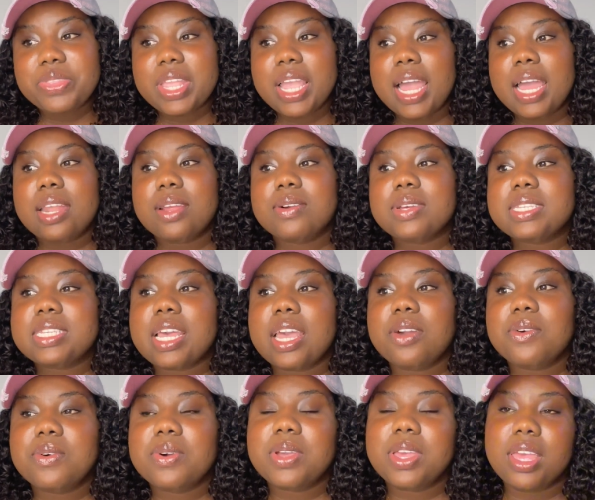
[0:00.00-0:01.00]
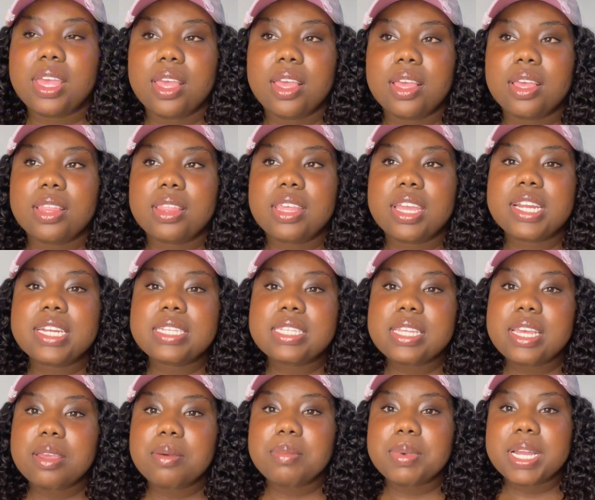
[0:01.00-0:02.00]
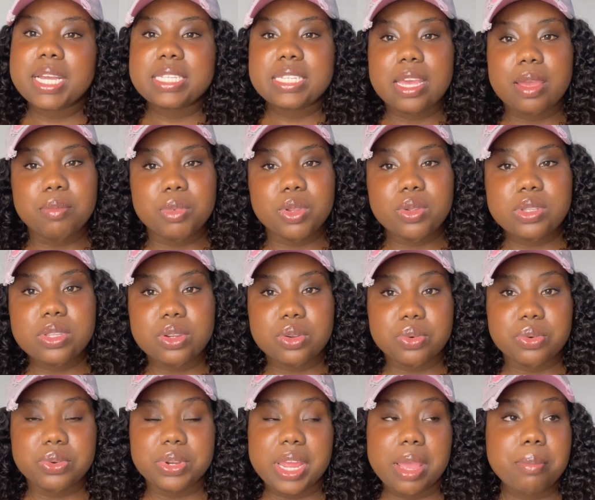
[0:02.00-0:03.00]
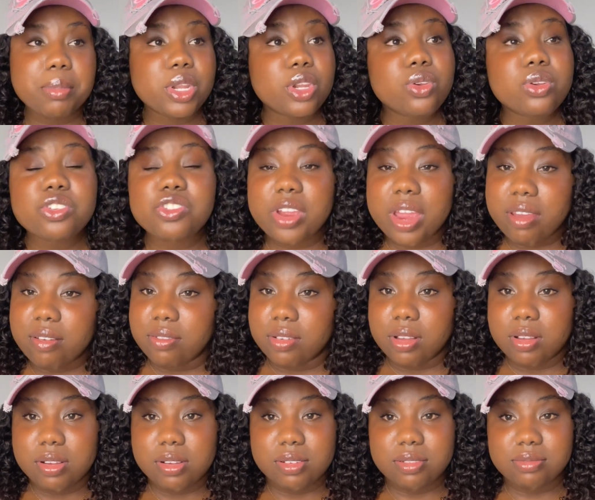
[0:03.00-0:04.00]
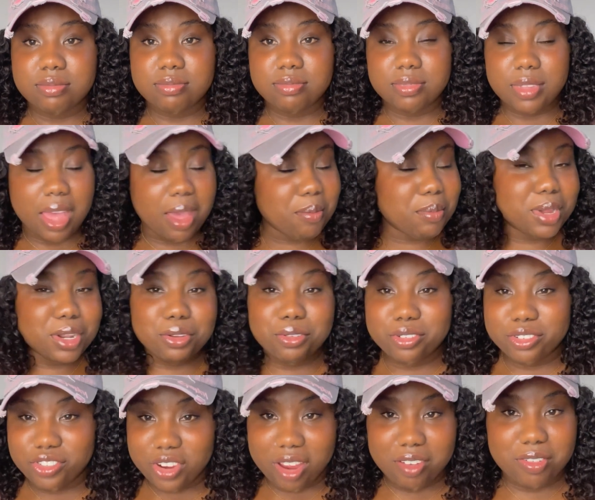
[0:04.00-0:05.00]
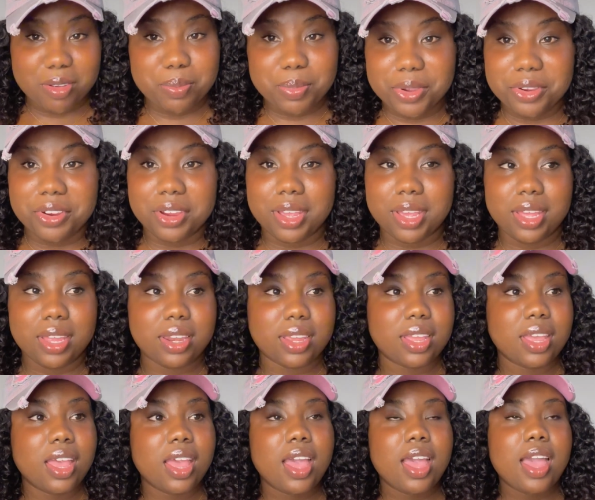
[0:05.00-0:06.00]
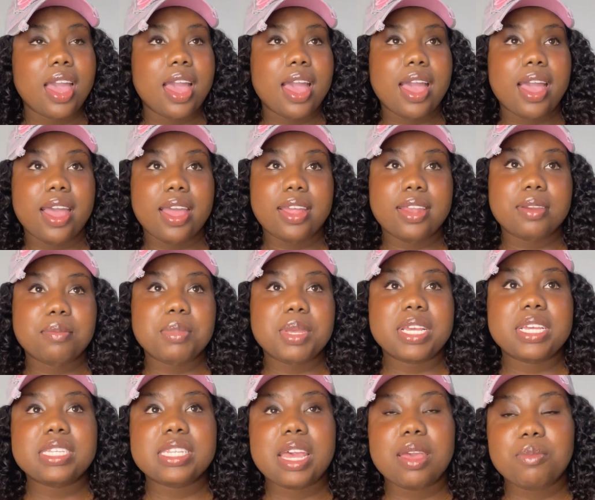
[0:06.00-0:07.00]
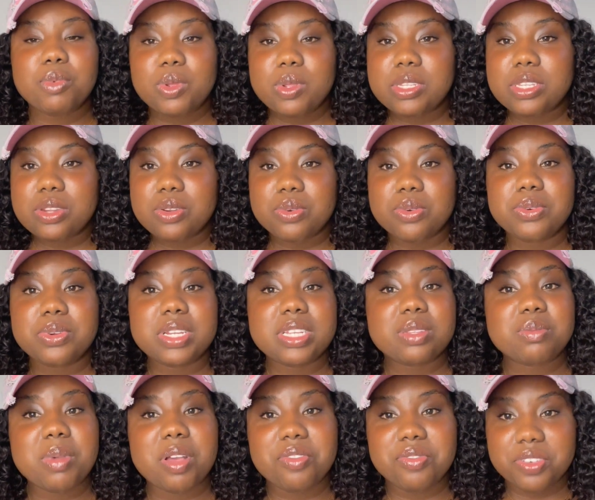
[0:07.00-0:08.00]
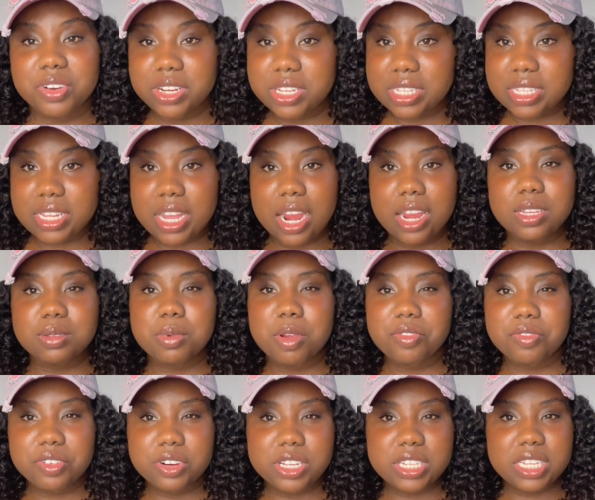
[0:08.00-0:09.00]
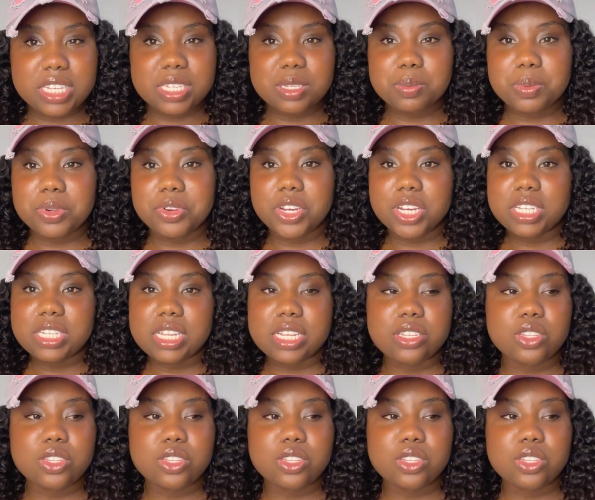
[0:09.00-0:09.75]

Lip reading: I was like, okay, they're saying because I'm new to the road, I'm a new driver, period. And because I'm new to the road, it's my first car, it's my first experience, I